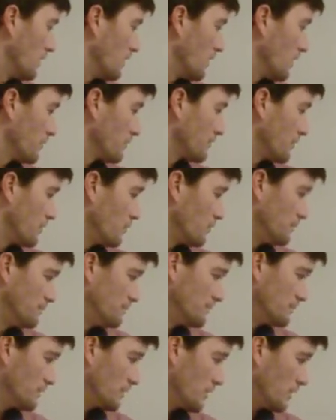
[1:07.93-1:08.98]
Also,
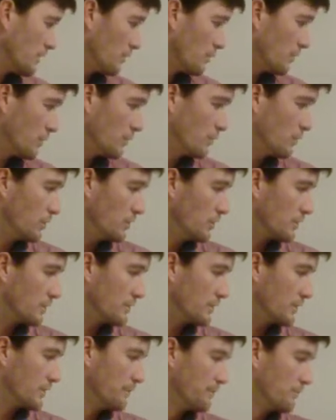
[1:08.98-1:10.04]
we looked
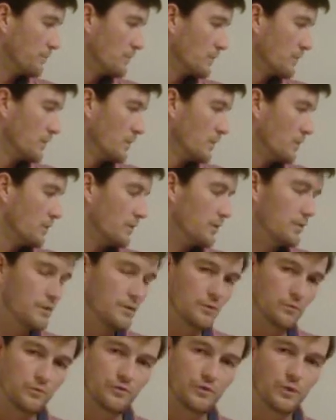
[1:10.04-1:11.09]
to
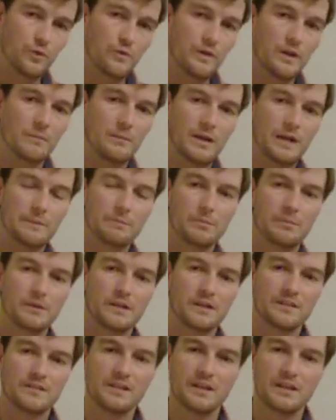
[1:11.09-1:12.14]
show that by
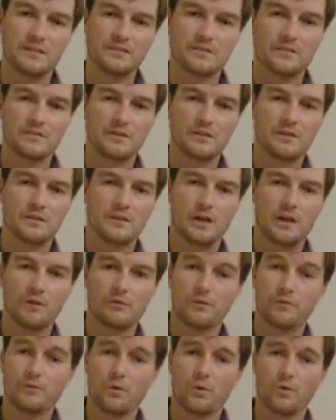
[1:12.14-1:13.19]
implementing tests
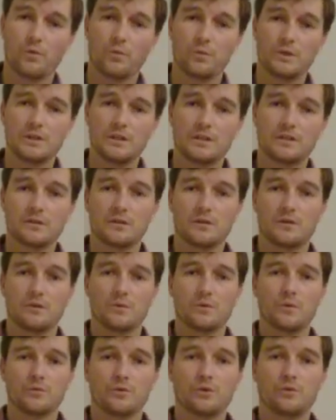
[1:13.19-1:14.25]
every fourth week
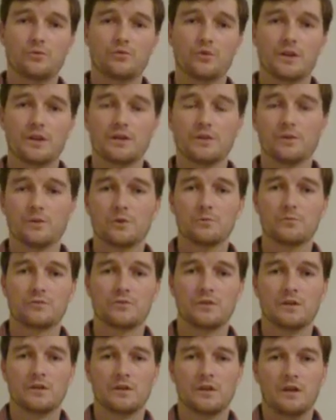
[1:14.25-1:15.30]
on two training
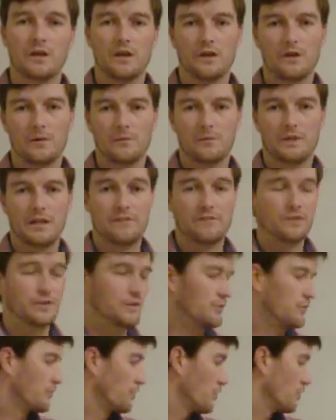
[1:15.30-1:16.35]
groups and having a
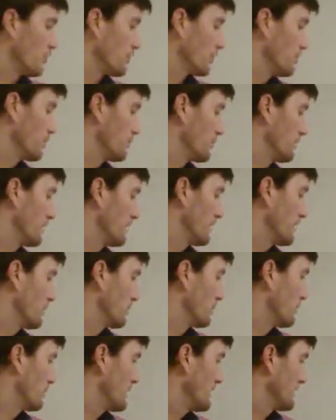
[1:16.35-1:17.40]
control group that
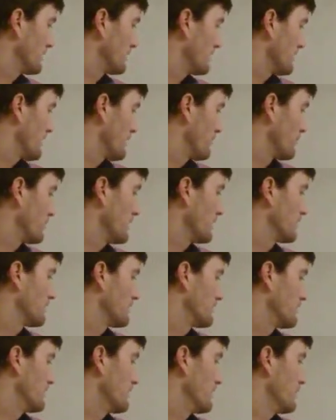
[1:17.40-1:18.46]
would remain the same throughout the
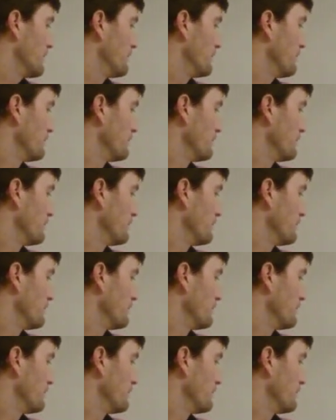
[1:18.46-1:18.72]
study.